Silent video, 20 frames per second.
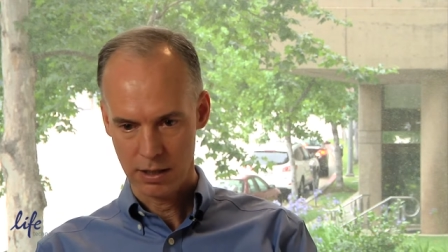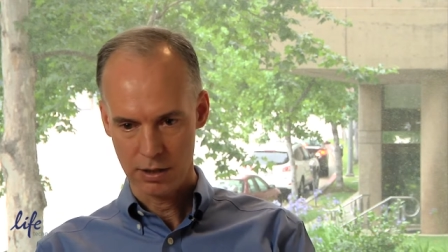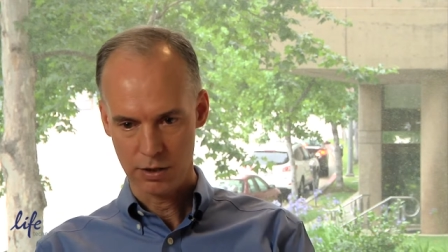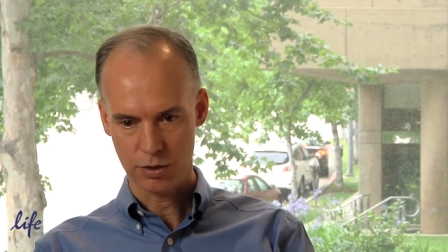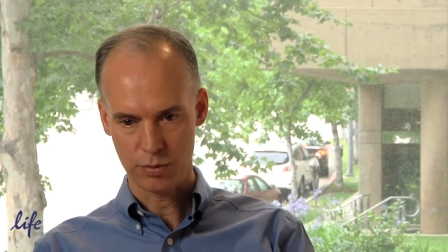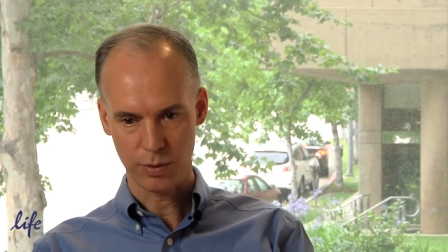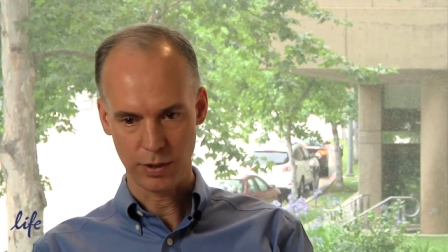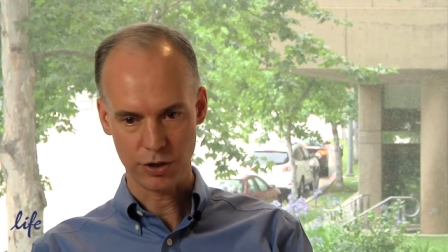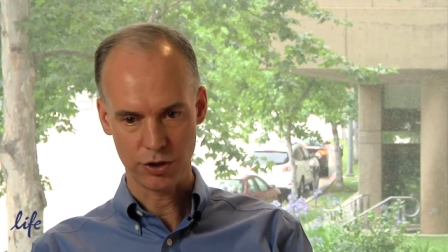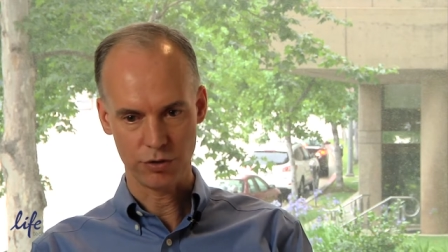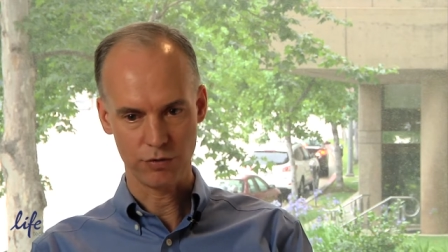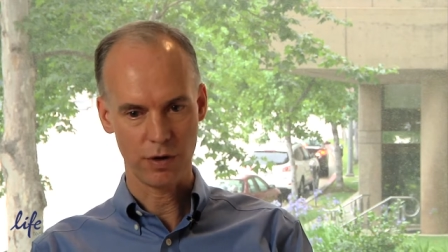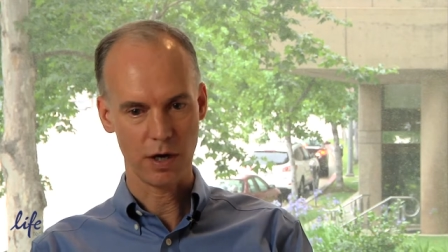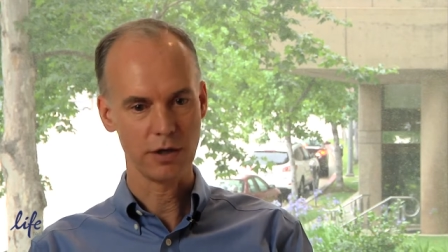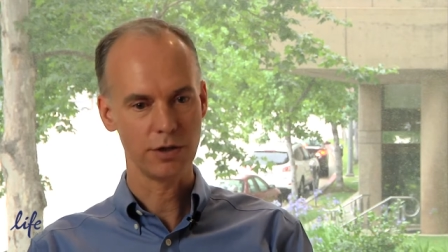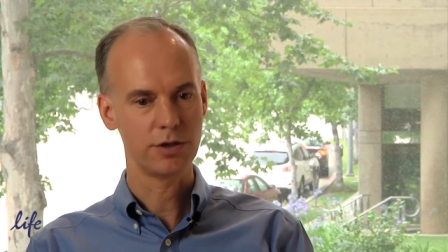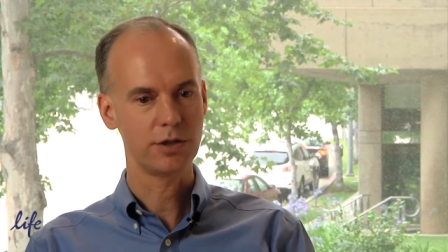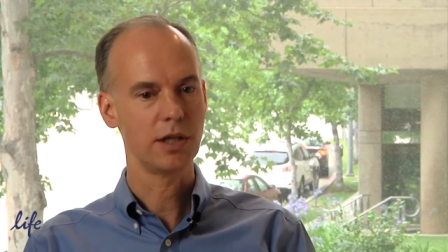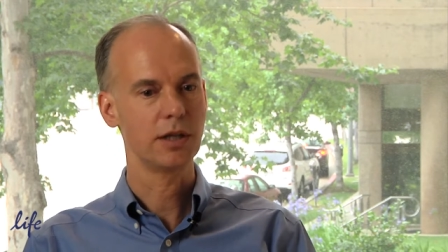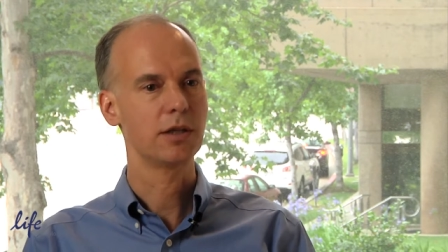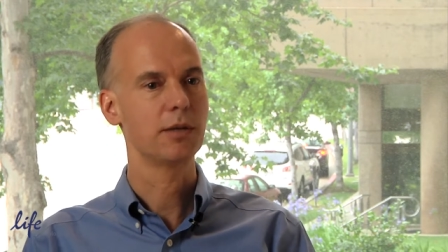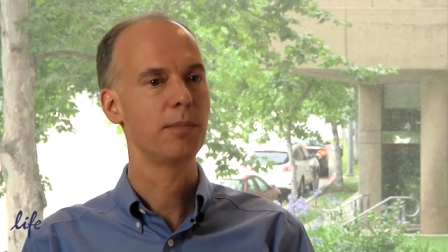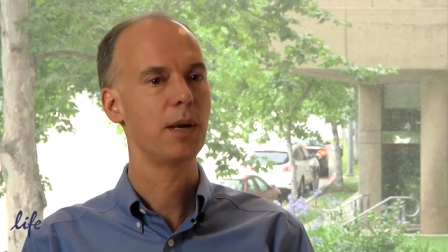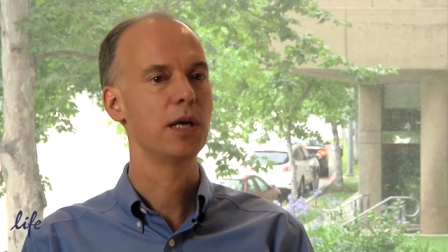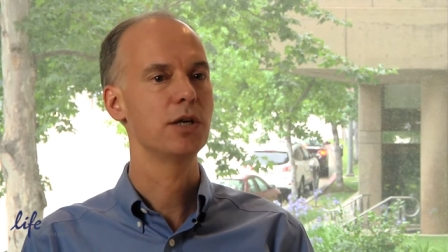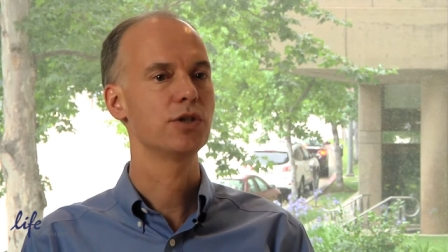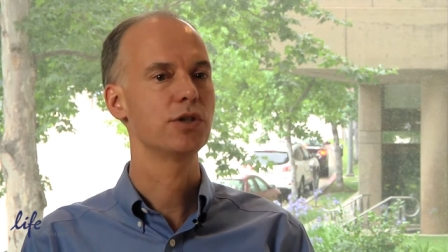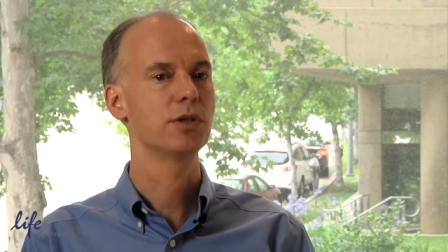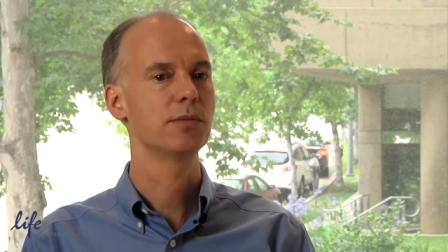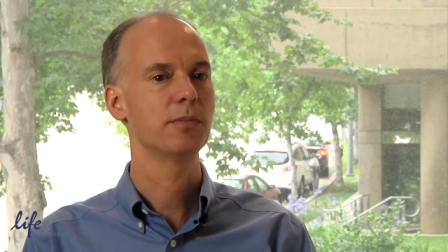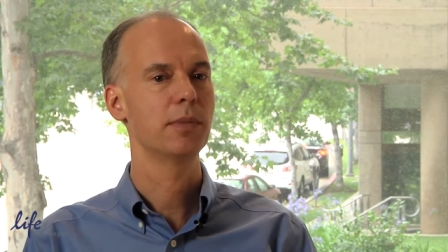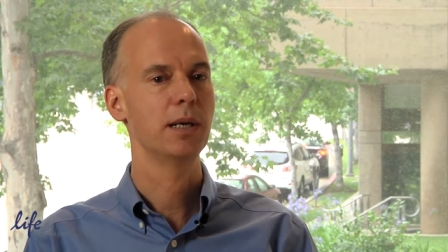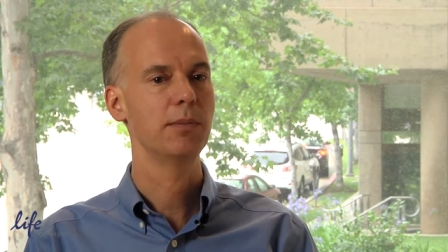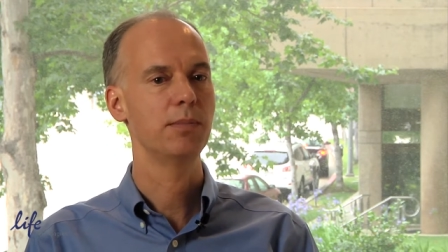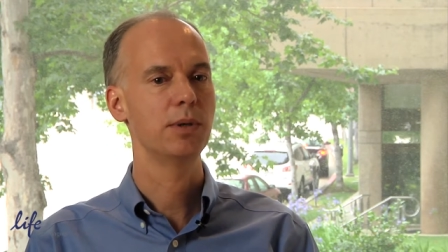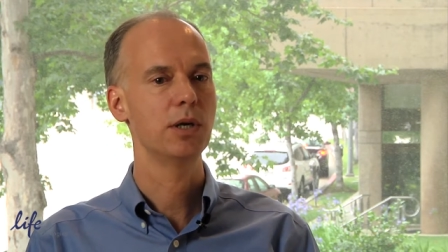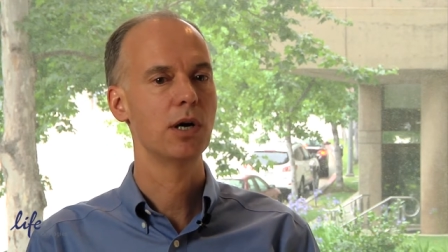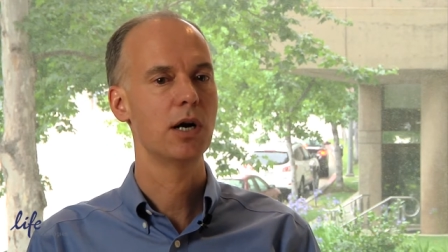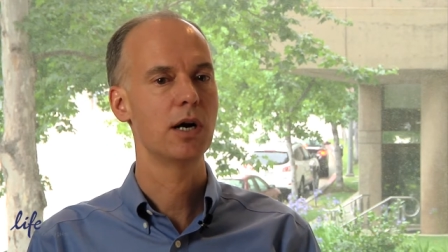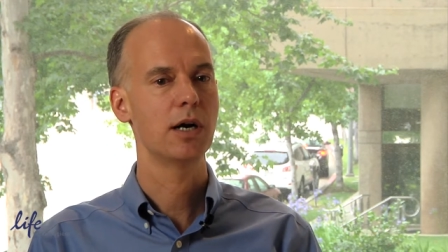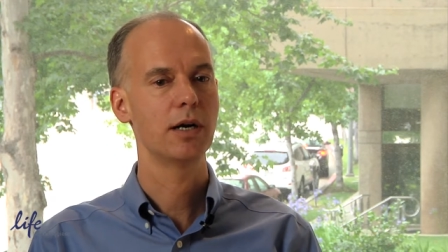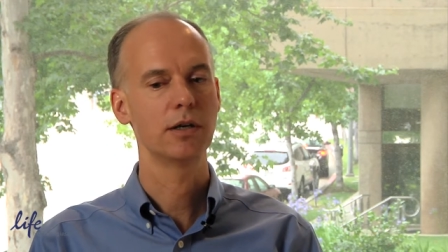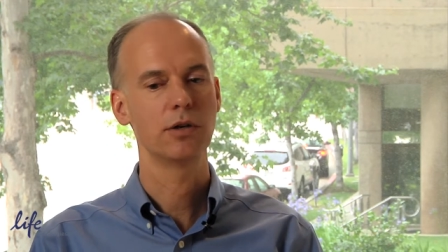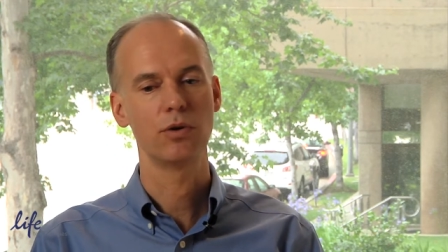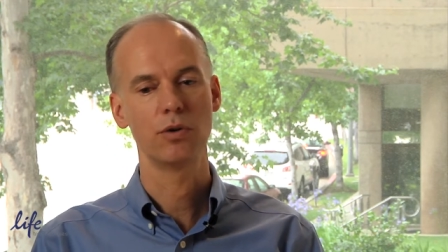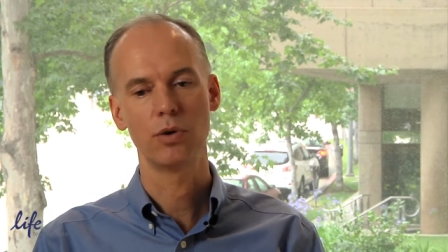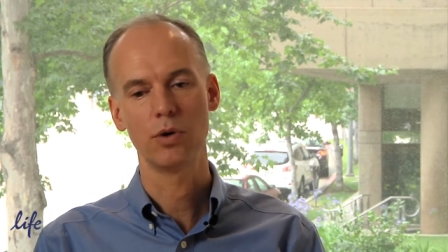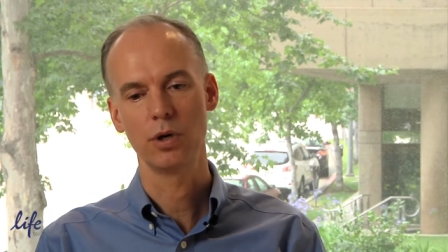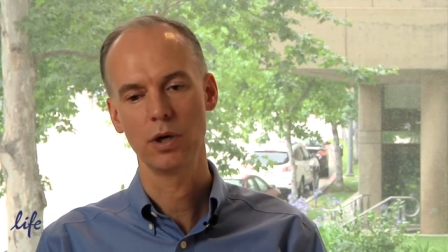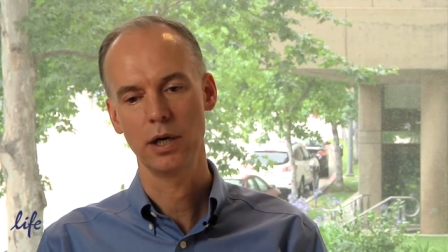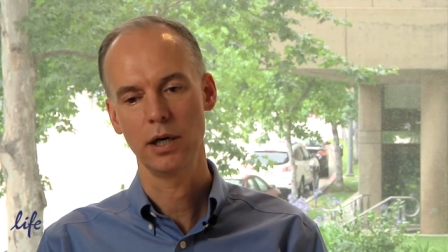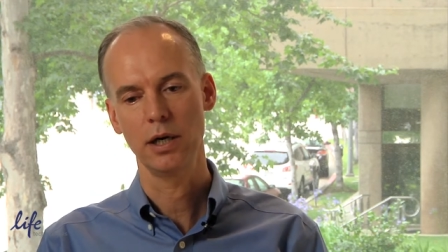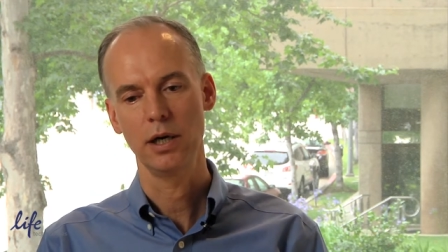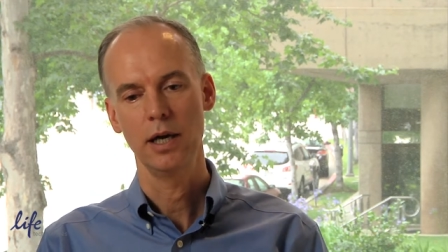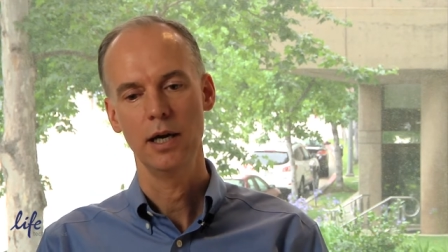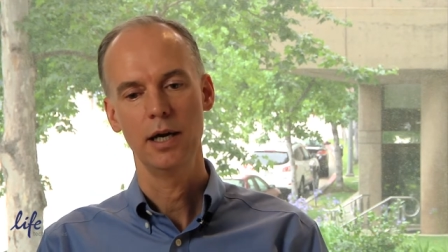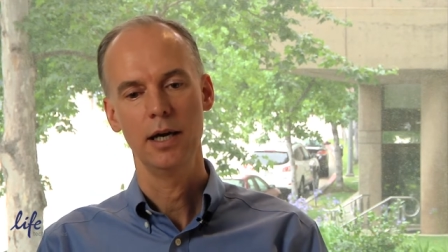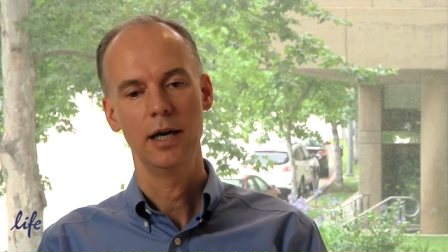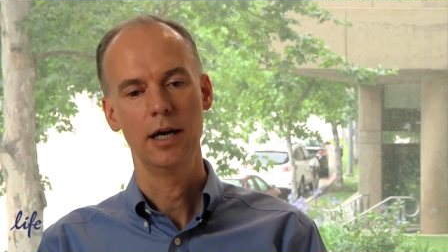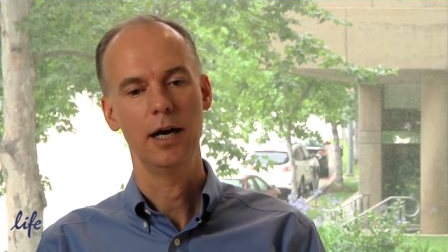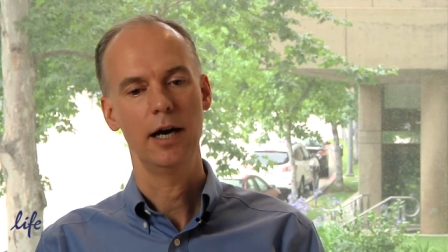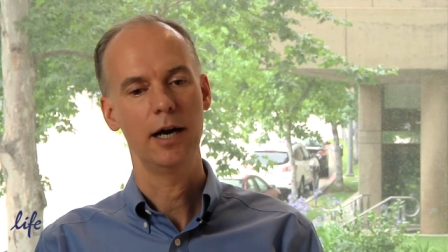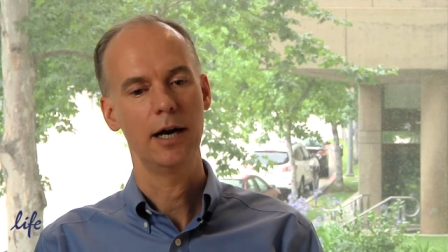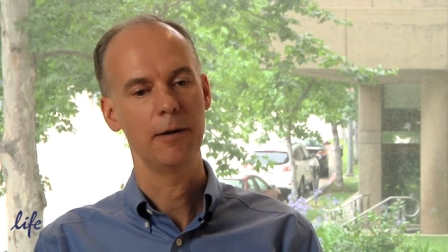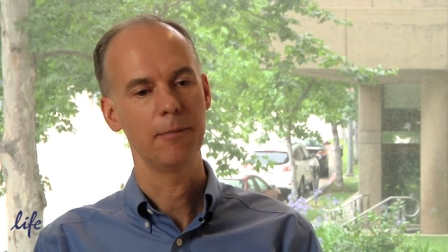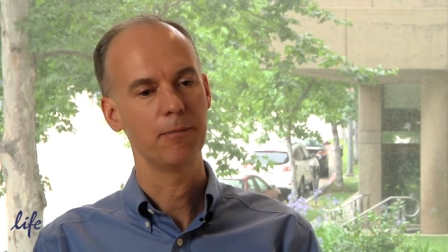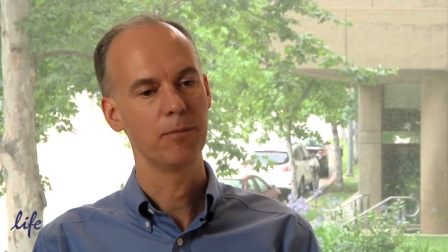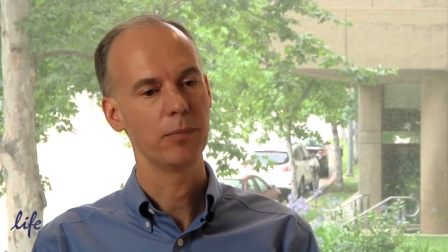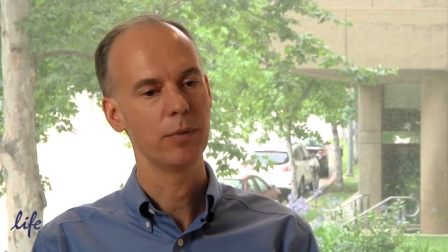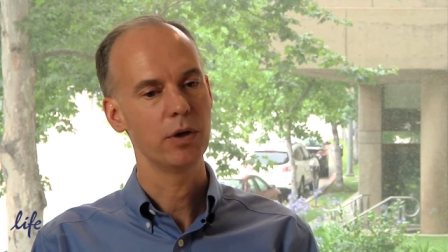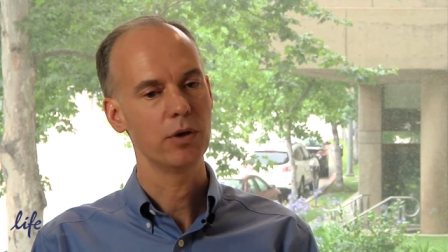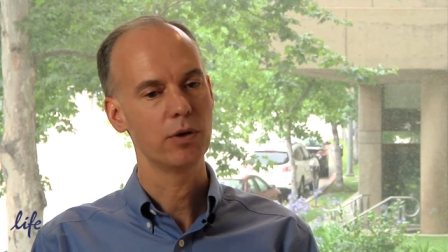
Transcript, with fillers: switch drugs that the patient might be on or um,